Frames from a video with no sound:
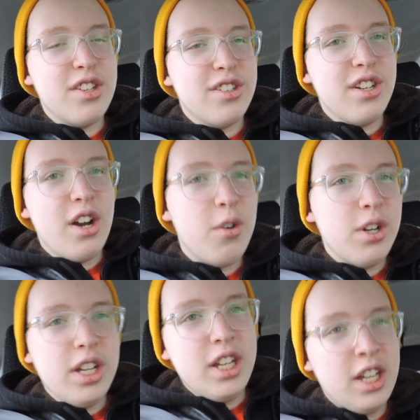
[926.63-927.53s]

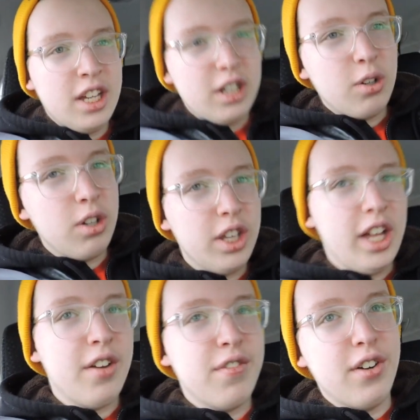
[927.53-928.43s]
snowy, all
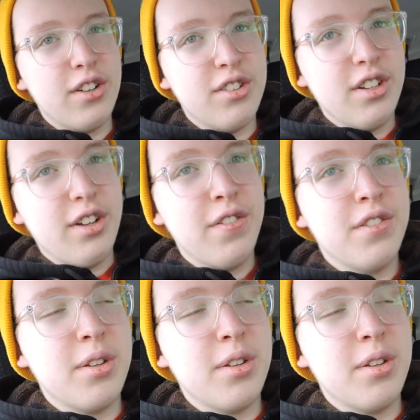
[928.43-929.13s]
that fun stuff.